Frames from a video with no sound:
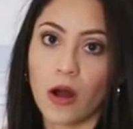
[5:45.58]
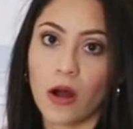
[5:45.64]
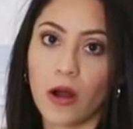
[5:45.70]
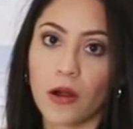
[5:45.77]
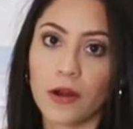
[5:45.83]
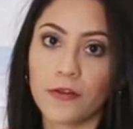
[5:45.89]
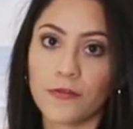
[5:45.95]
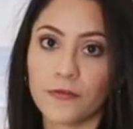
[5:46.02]

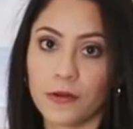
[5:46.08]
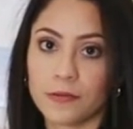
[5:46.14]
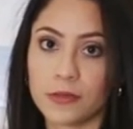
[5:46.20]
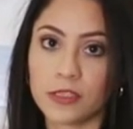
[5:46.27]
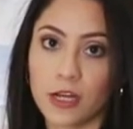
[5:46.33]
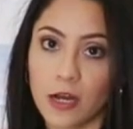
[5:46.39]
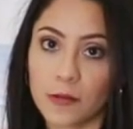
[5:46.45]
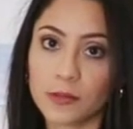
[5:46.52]
are from
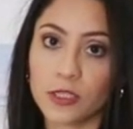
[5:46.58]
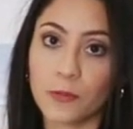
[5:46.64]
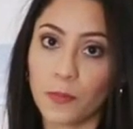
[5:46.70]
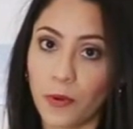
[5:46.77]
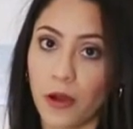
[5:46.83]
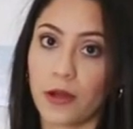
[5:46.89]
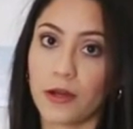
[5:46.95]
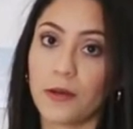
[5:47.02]
top to
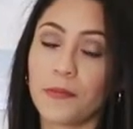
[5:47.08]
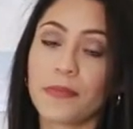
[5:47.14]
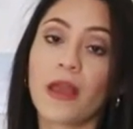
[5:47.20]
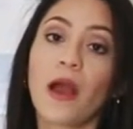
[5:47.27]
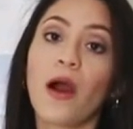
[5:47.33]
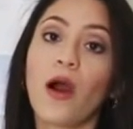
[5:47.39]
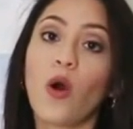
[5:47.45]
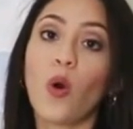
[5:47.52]
bottom,
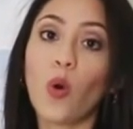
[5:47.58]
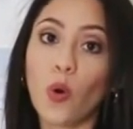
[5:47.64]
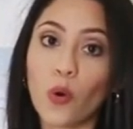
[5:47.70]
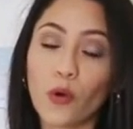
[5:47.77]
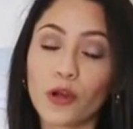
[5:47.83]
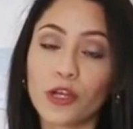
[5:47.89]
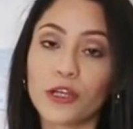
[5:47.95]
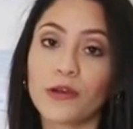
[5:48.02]

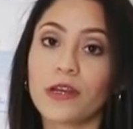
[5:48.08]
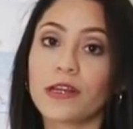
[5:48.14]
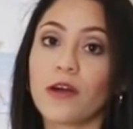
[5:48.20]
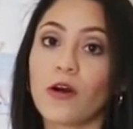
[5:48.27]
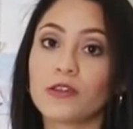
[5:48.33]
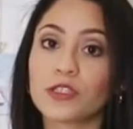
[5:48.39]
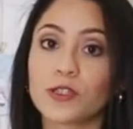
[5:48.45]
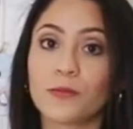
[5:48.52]
or you can
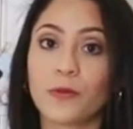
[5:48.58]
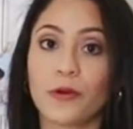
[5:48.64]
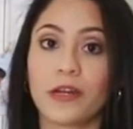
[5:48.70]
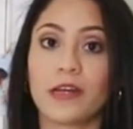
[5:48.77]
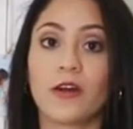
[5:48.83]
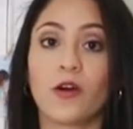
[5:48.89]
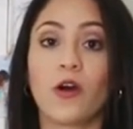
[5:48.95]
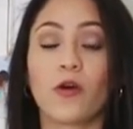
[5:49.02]
also put
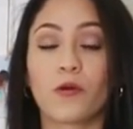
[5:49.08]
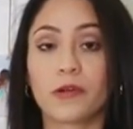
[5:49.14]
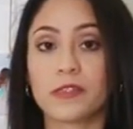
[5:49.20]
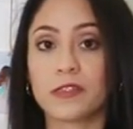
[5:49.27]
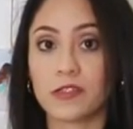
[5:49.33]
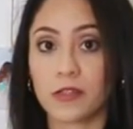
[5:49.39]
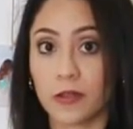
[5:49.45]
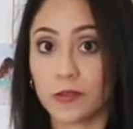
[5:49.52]
it
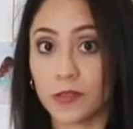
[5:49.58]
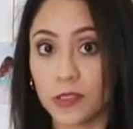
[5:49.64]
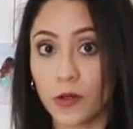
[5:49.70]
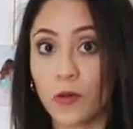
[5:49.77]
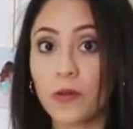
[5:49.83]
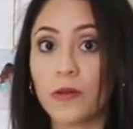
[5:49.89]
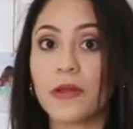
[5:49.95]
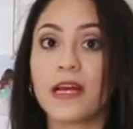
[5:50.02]

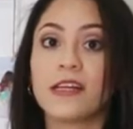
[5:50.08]
horizontal,